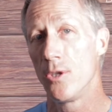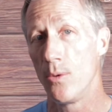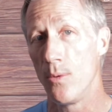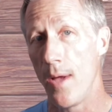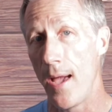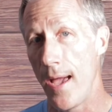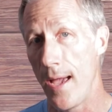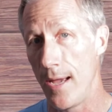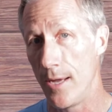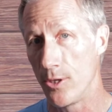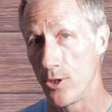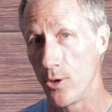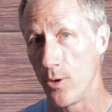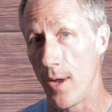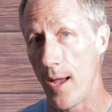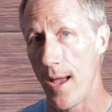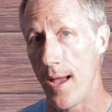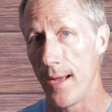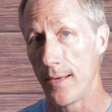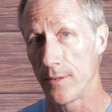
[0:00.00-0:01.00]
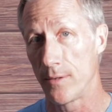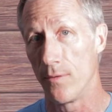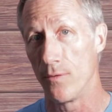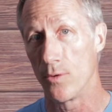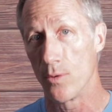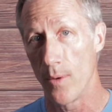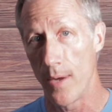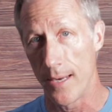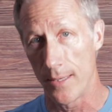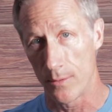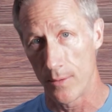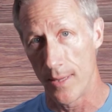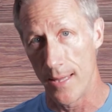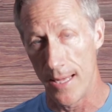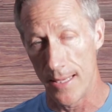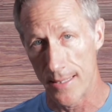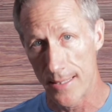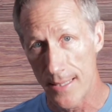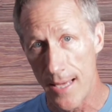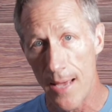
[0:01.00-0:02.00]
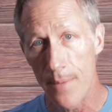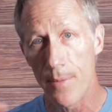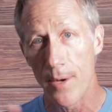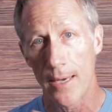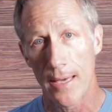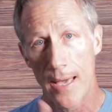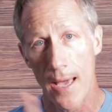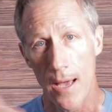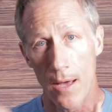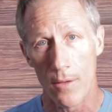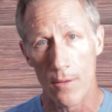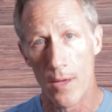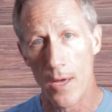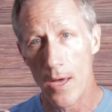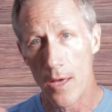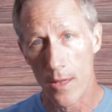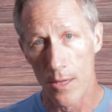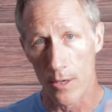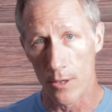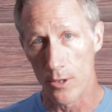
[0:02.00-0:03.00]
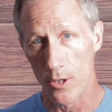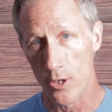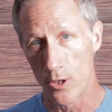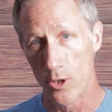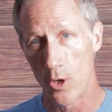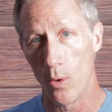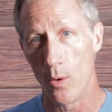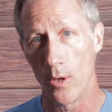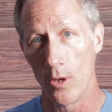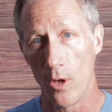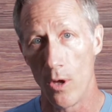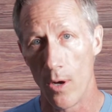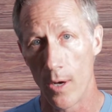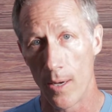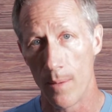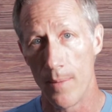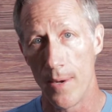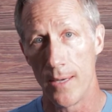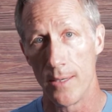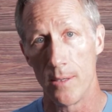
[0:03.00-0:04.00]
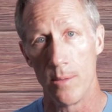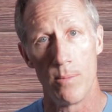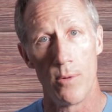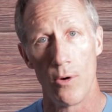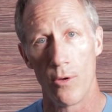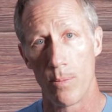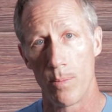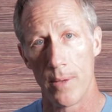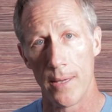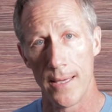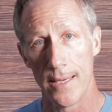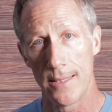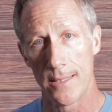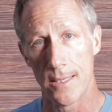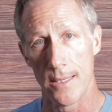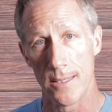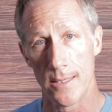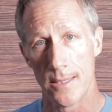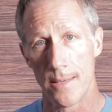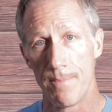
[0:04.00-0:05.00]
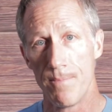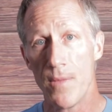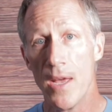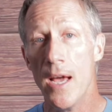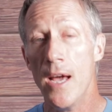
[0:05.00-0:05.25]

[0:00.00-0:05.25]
to Azure Active Directory, that same account. It'll just go and log them onto both places.